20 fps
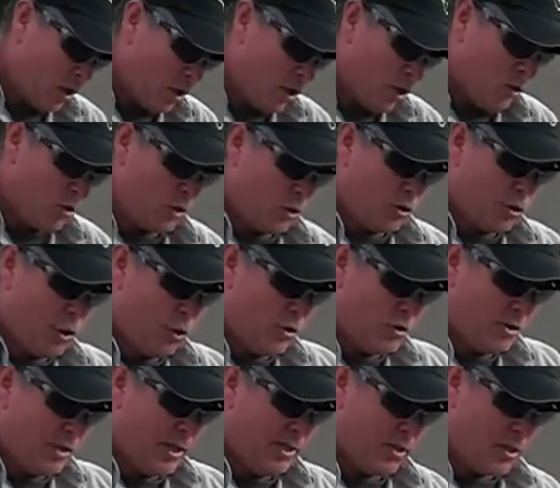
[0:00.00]
using two
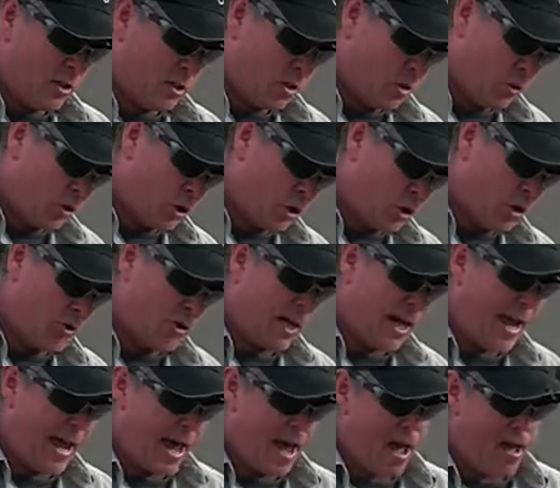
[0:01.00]
senses to ensure that
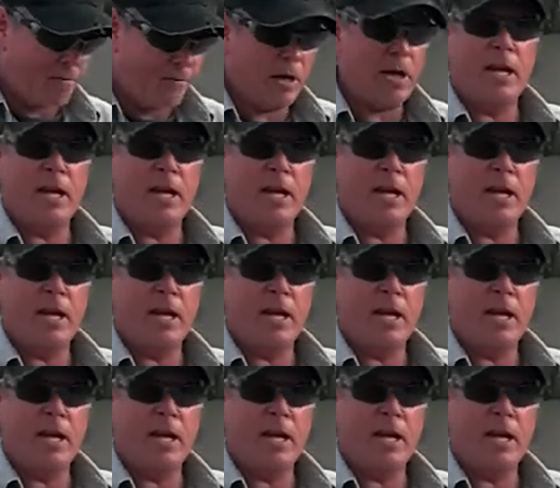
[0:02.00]
I have